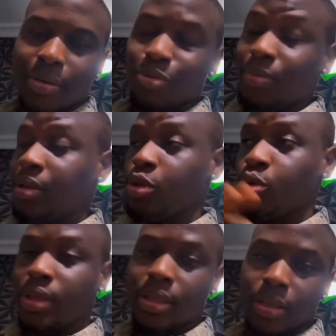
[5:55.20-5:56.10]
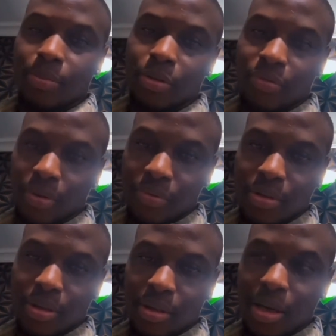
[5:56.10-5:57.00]
He'll be the sweetest man you've ever
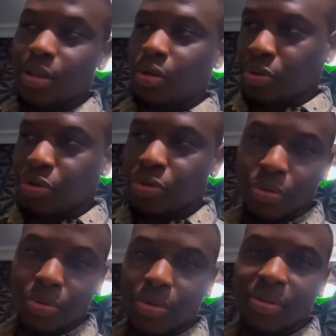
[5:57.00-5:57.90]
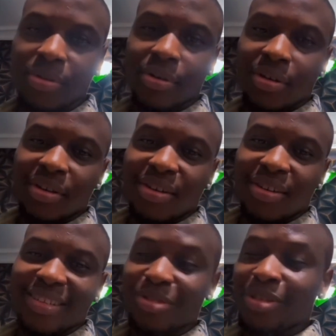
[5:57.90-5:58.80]
seen, as long as you're good.
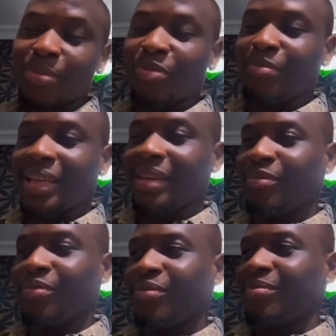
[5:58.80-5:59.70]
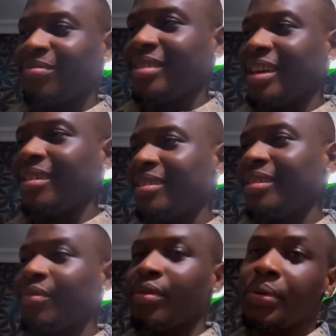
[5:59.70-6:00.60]
Now those type of men are
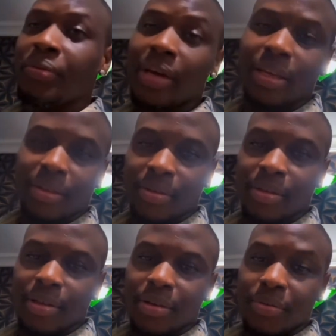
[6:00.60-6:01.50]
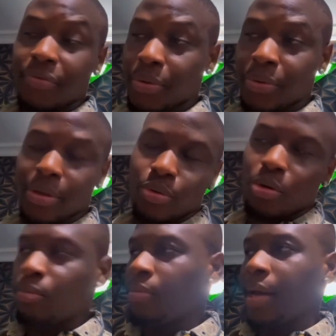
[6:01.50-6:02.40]
they're very rare to
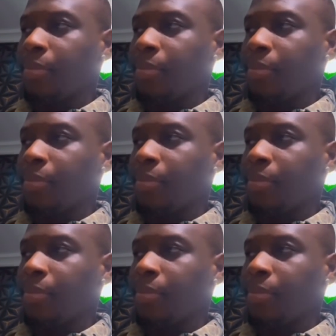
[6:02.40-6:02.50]
come by.